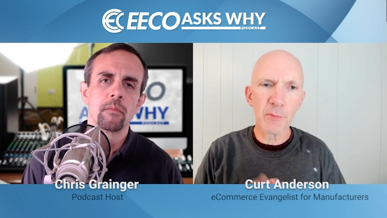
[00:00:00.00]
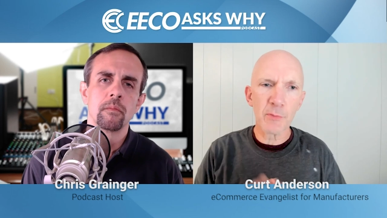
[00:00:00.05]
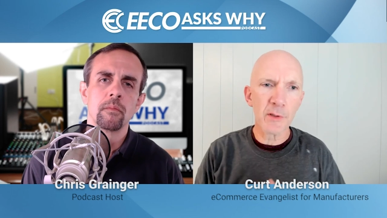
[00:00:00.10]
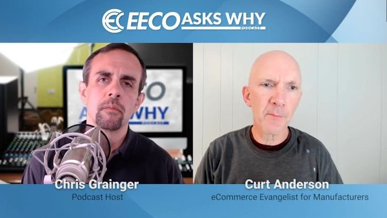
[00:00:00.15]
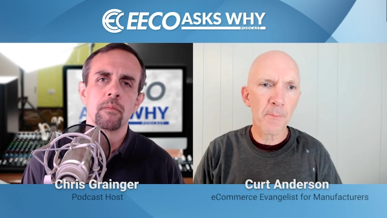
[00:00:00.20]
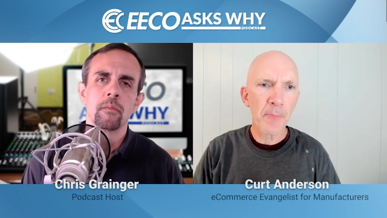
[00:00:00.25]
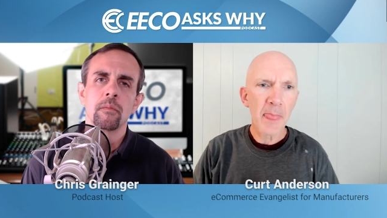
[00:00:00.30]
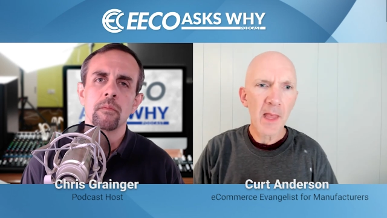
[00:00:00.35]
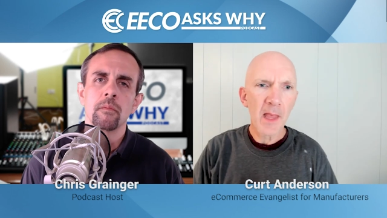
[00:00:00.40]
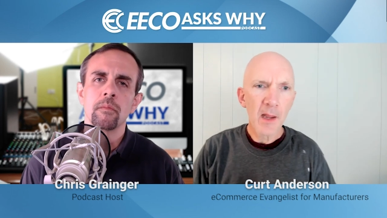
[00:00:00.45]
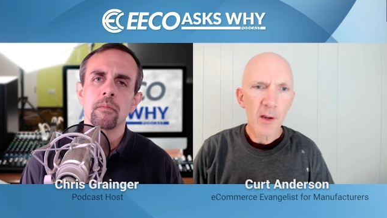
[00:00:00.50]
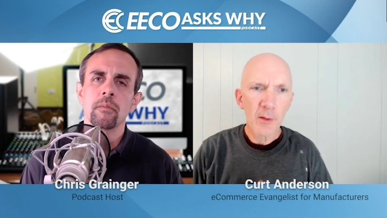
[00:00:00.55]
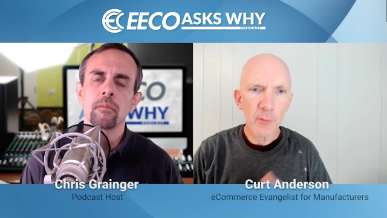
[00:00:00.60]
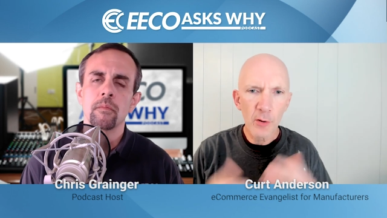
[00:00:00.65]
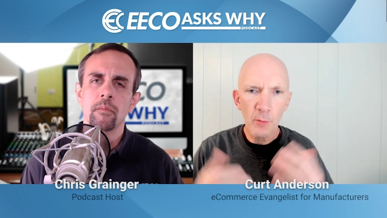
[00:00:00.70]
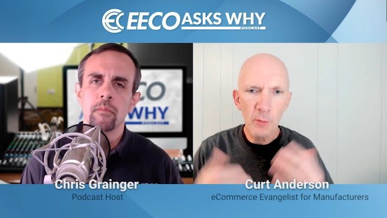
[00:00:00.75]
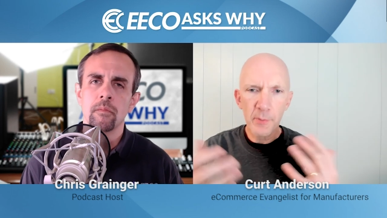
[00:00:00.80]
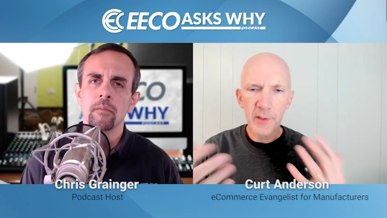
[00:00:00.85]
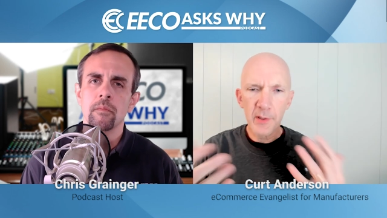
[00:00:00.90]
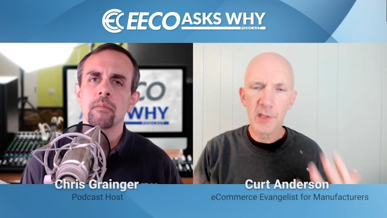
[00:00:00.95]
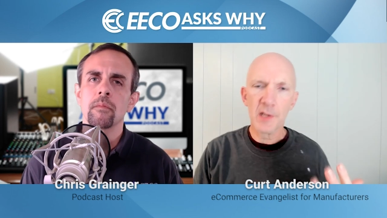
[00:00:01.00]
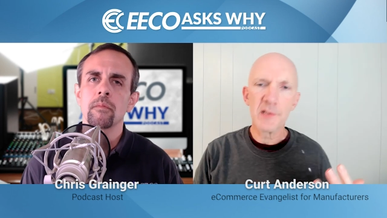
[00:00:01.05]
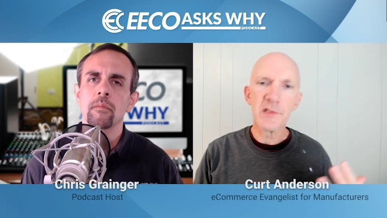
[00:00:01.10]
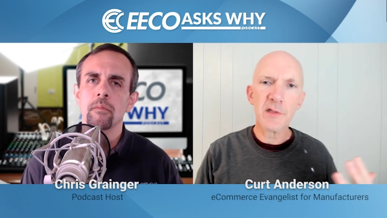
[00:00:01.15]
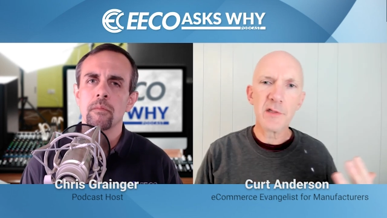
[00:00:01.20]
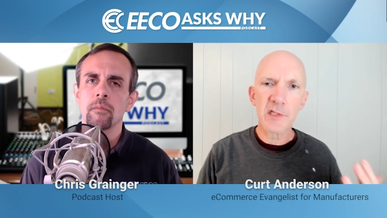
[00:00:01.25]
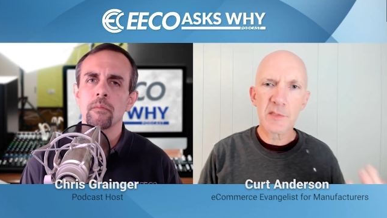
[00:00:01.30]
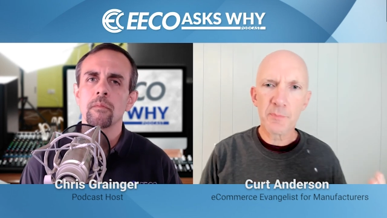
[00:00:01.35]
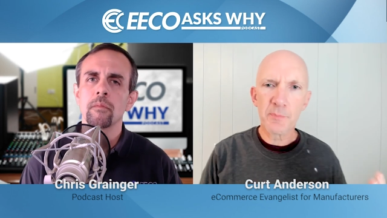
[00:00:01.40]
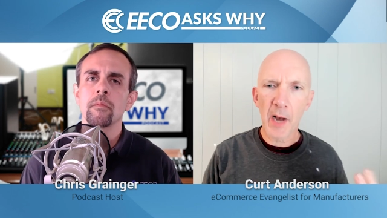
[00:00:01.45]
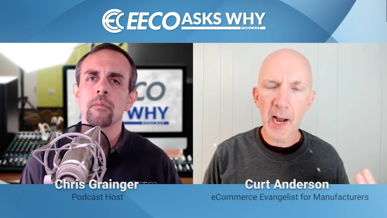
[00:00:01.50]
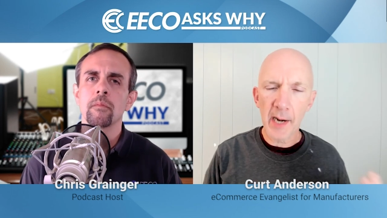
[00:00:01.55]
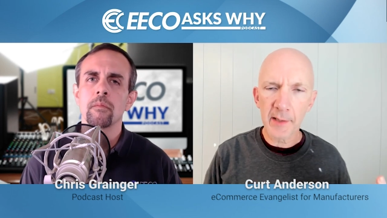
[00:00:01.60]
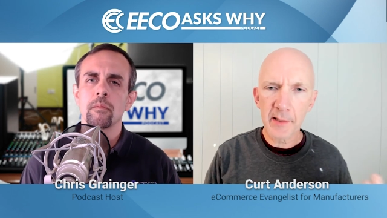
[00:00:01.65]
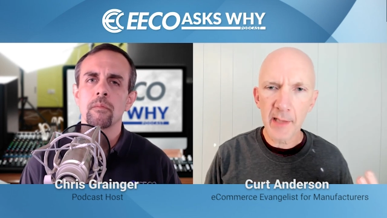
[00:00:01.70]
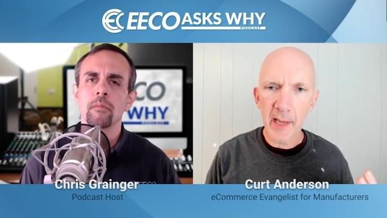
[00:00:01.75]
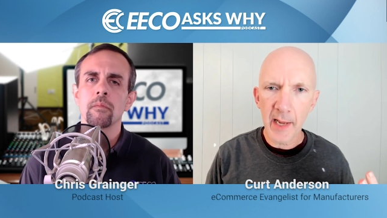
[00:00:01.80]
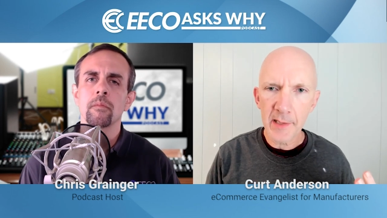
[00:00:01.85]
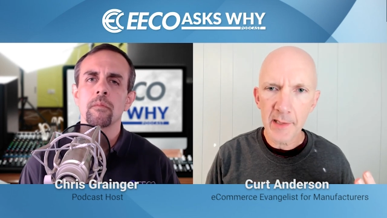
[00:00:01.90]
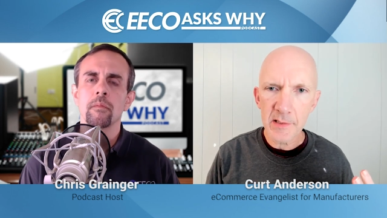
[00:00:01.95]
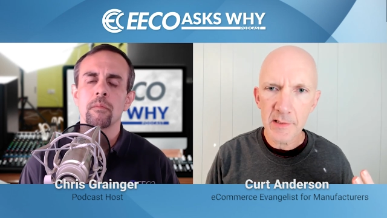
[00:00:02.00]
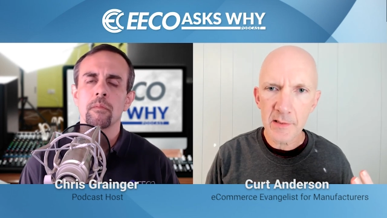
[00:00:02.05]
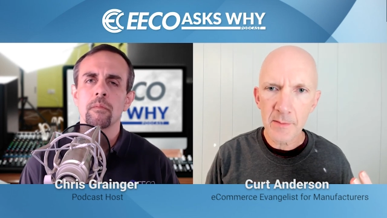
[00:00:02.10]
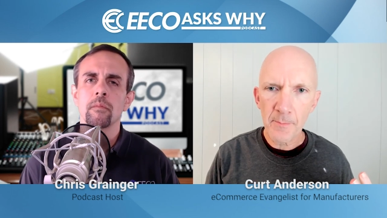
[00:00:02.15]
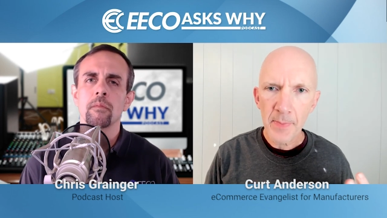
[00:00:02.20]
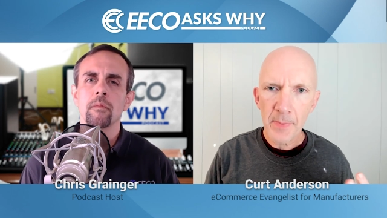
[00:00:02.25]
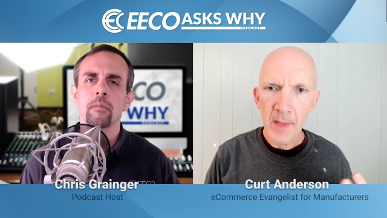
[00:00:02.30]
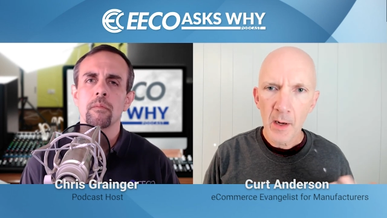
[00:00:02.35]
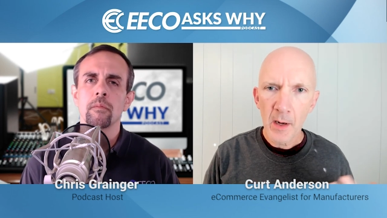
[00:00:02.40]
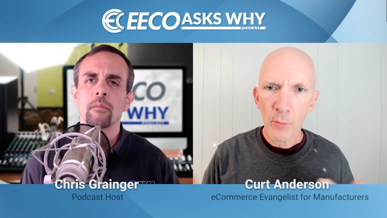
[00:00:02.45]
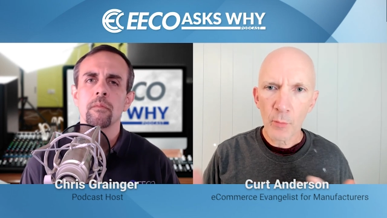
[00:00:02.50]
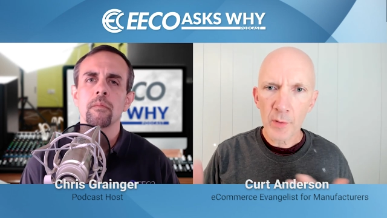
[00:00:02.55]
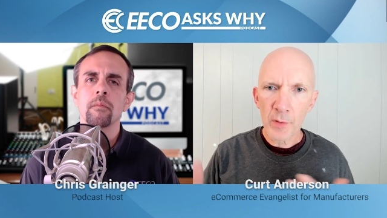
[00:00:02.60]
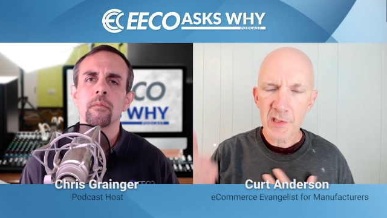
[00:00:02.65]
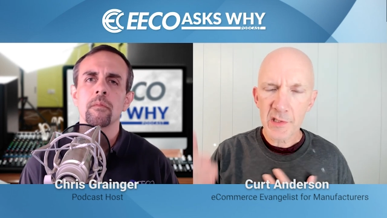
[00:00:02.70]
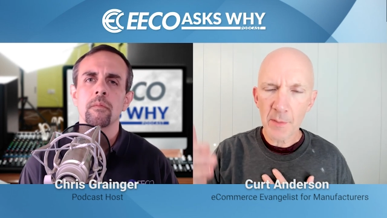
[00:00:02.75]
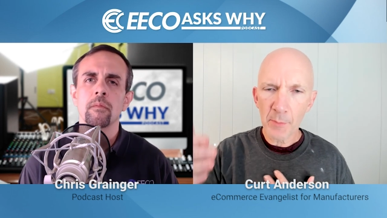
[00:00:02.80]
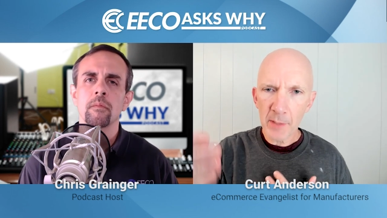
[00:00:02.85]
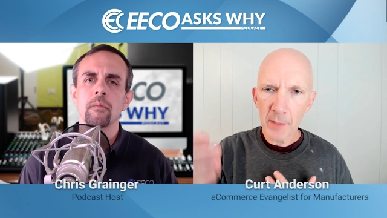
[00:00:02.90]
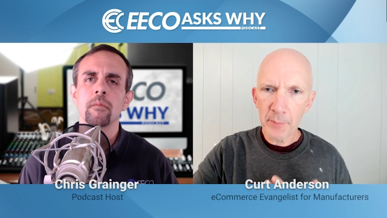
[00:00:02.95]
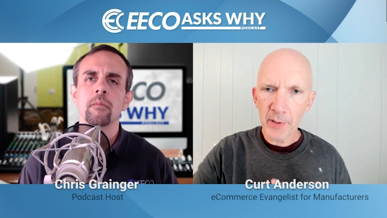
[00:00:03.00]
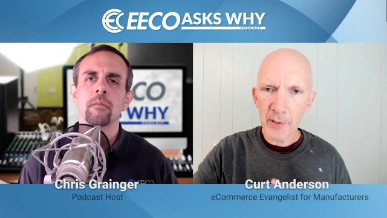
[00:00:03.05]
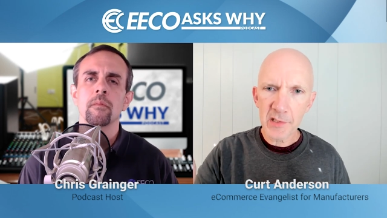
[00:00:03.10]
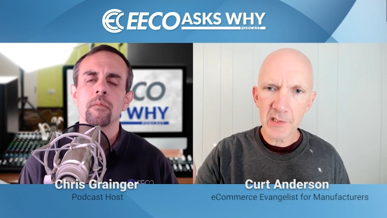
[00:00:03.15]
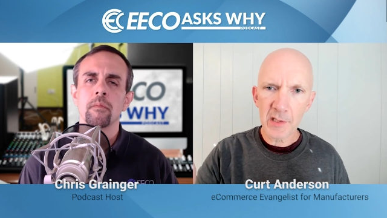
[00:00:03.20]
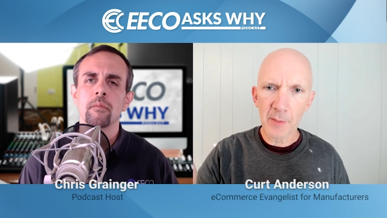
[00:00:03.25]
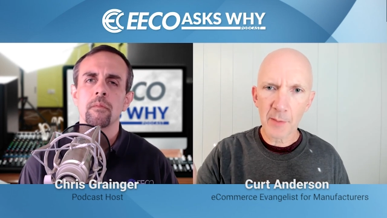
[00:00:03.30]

Speaker 1: when, you know, because of this podcast, when somebody picks